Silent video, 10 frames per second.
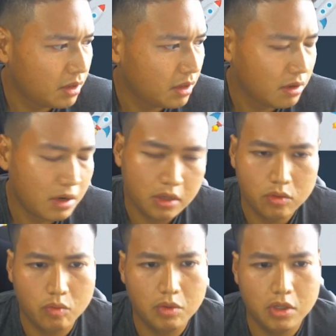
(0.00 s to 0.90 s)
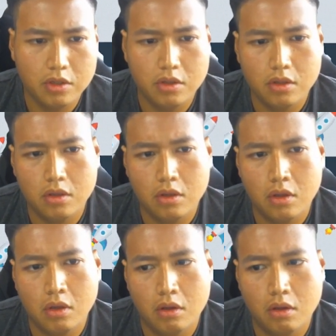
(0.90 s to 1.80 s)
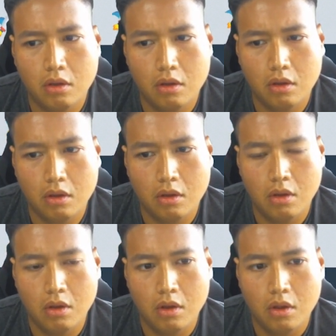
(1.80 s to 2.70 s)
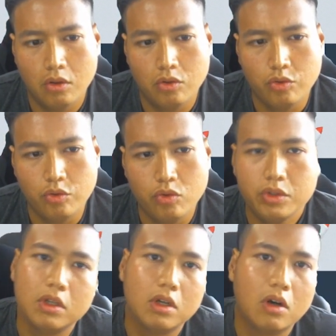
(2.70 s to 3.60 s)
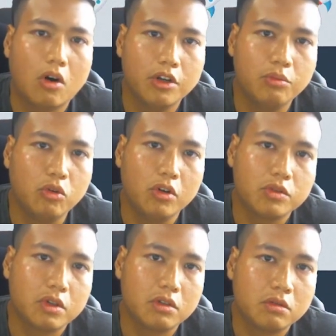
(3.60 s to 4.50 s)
Next would be to use the order book as well.